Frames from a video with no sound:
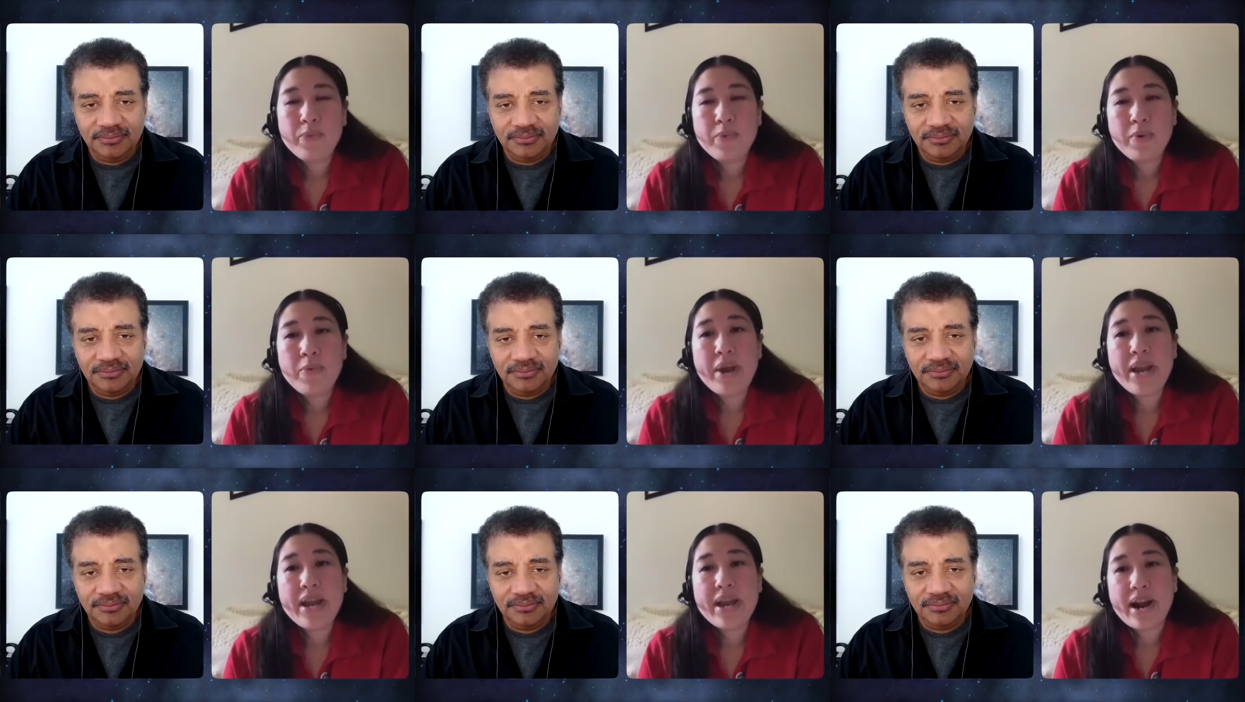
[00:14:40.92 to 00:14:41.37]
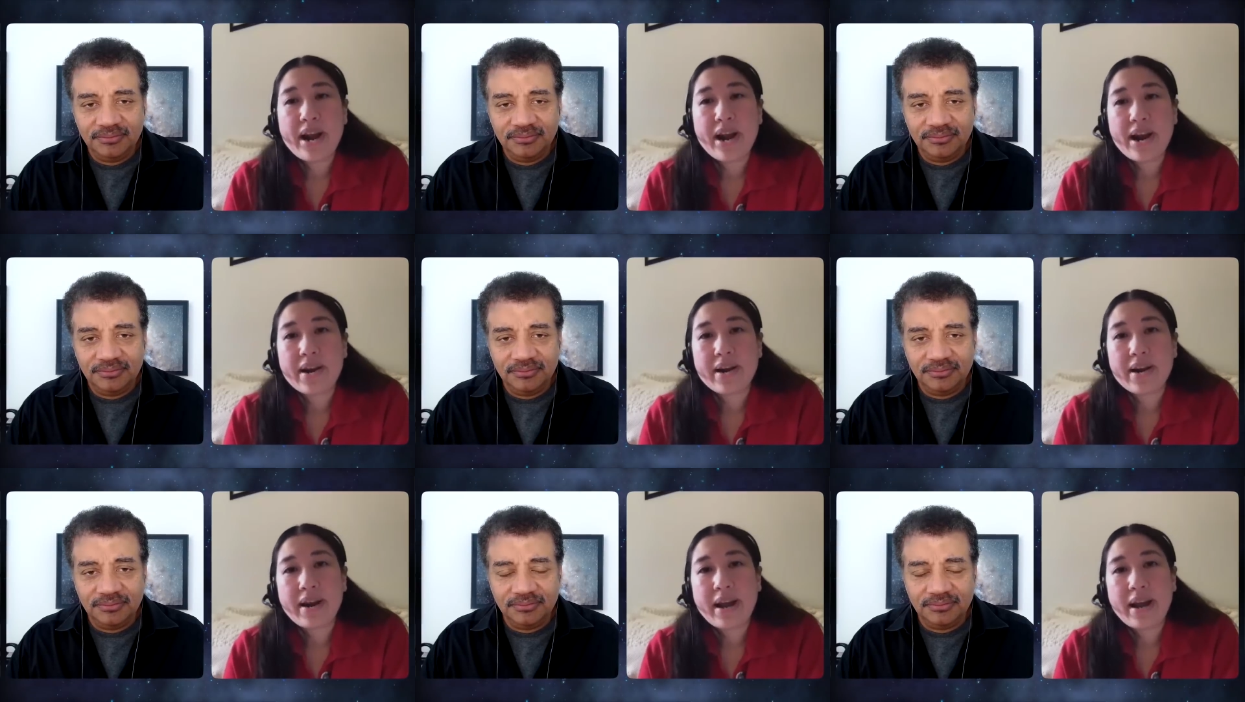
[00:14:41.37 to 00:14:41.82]
Speaker 1: we
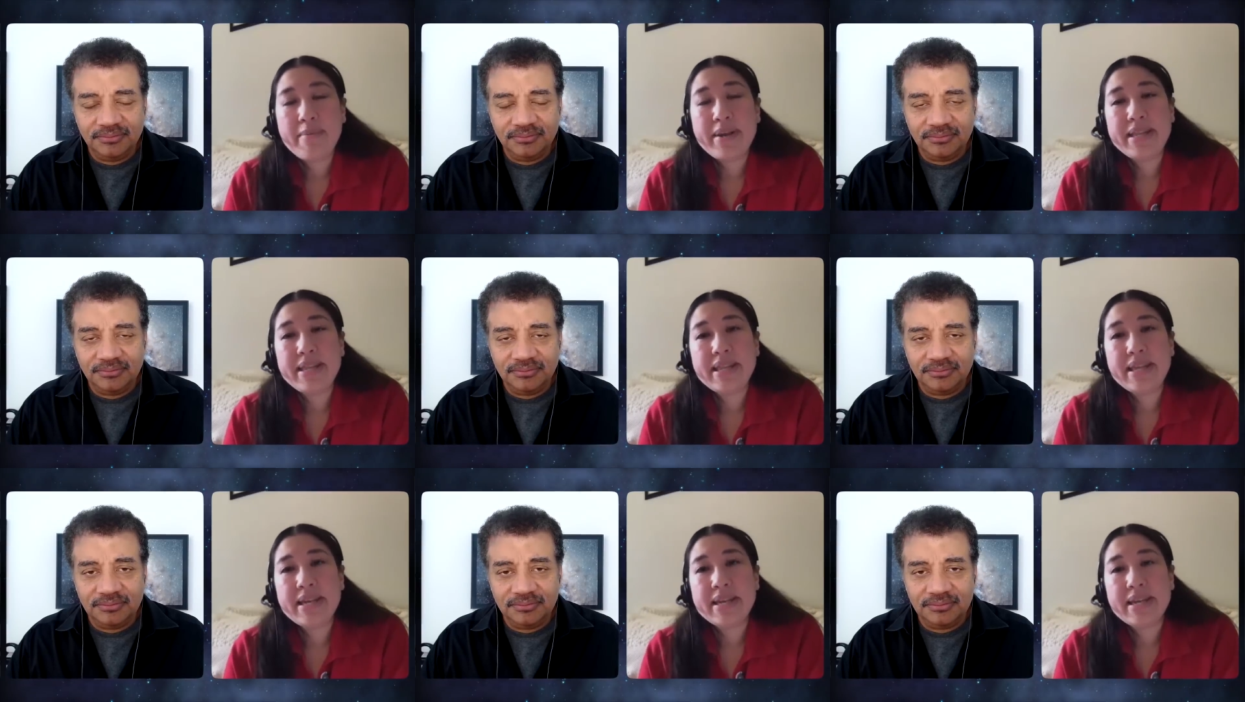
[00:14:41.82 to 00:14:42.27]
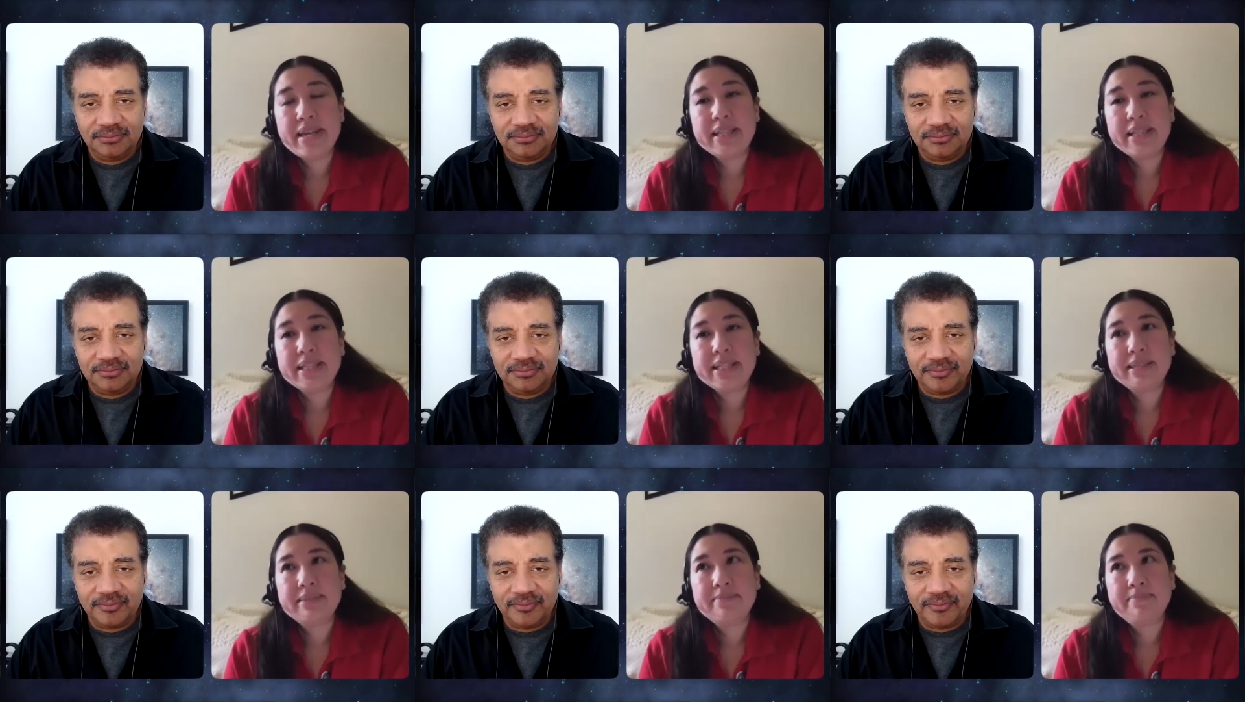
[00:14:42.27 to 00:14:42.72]
are i mean the,
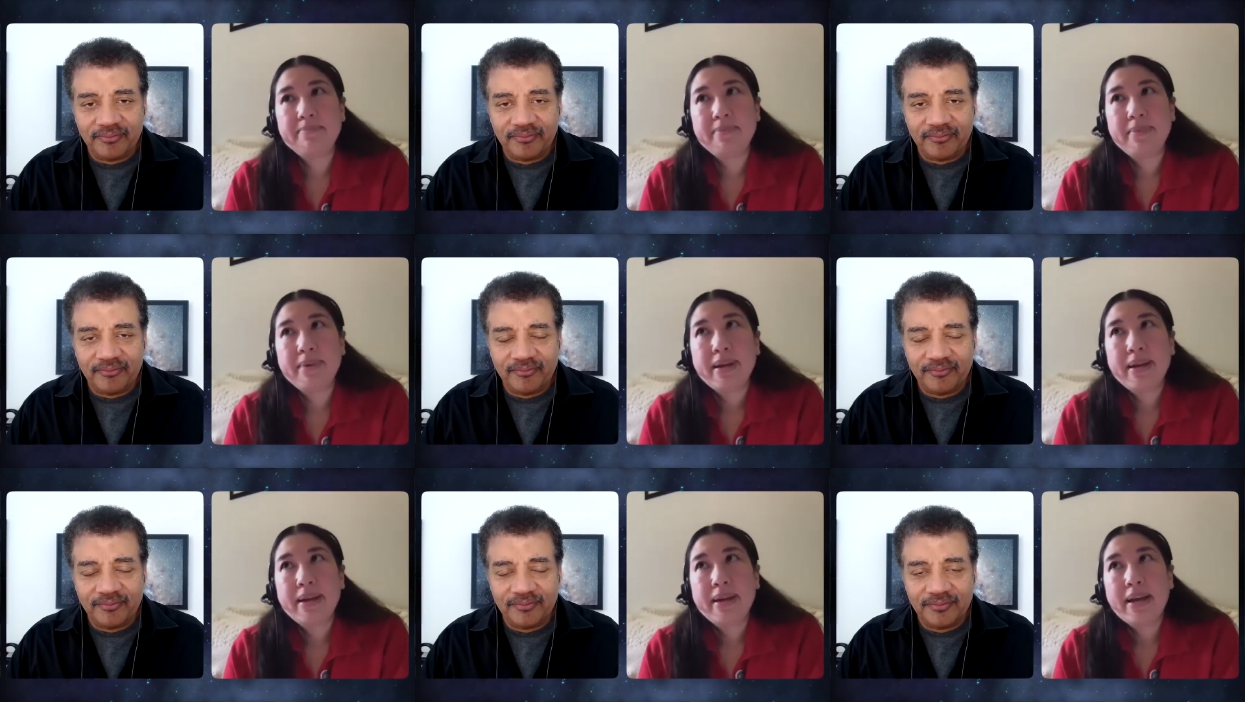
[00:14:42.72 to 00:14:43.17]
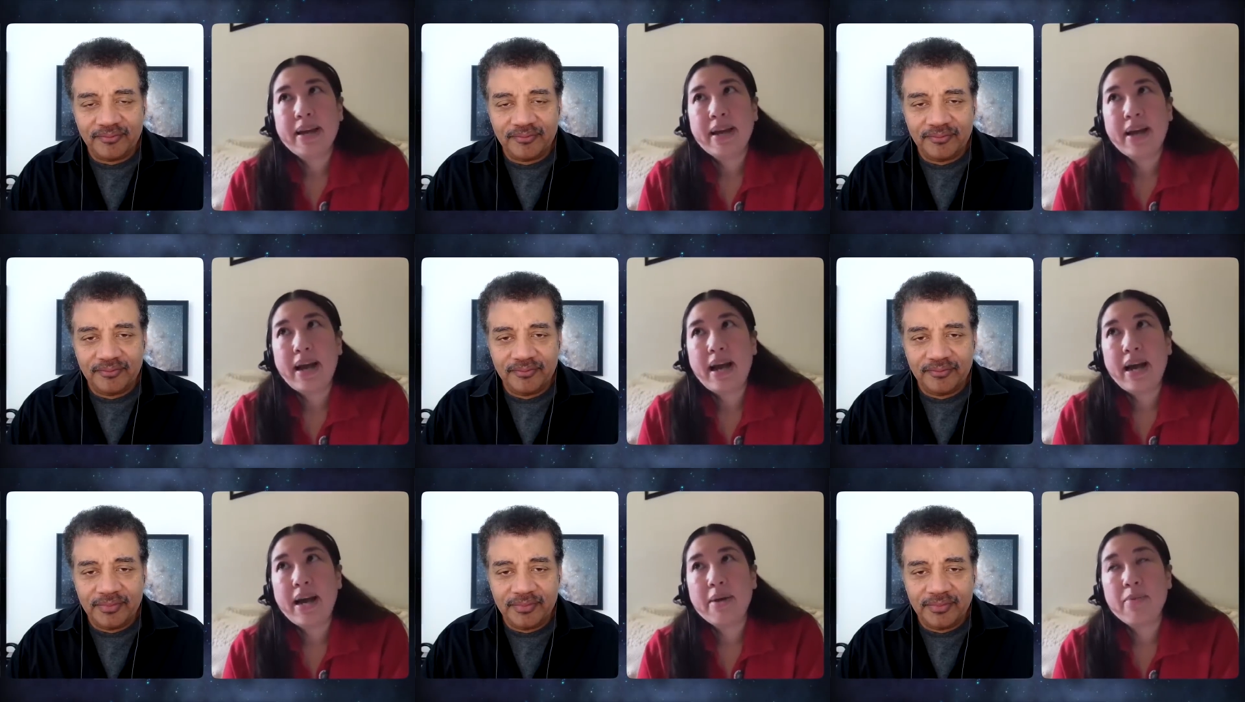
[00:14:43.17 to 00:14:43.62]
it's
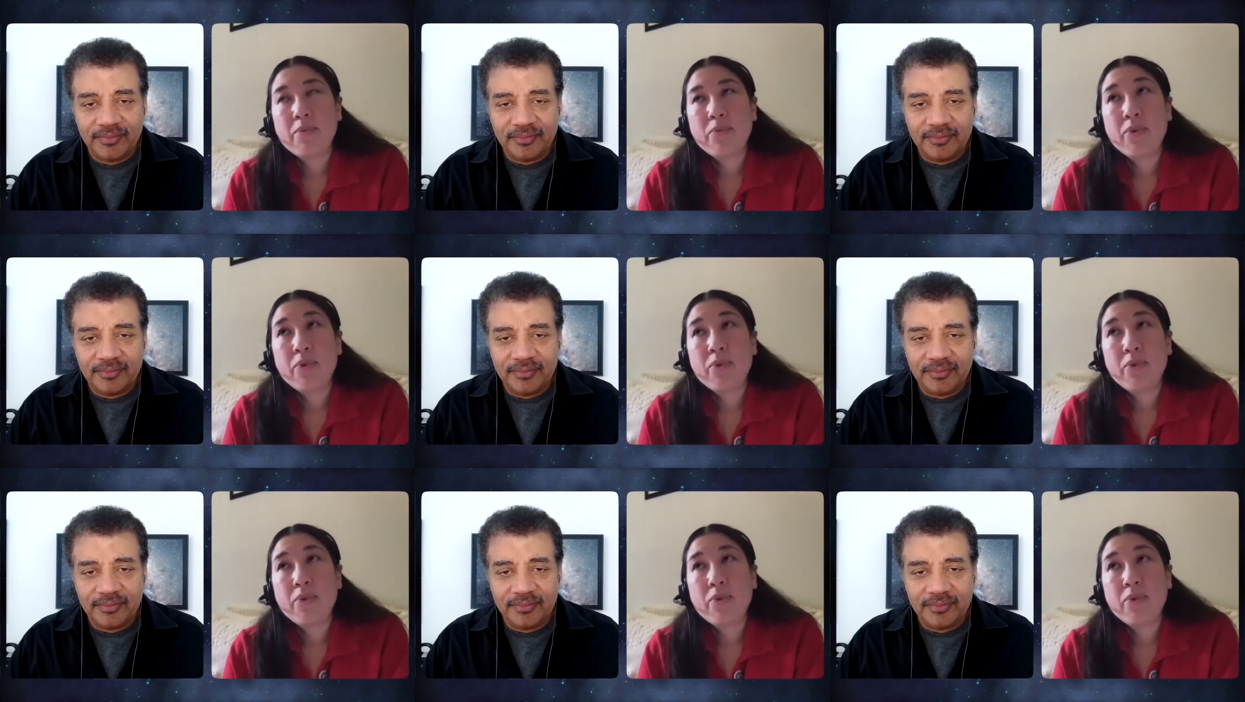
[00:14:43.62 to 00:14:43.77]
um,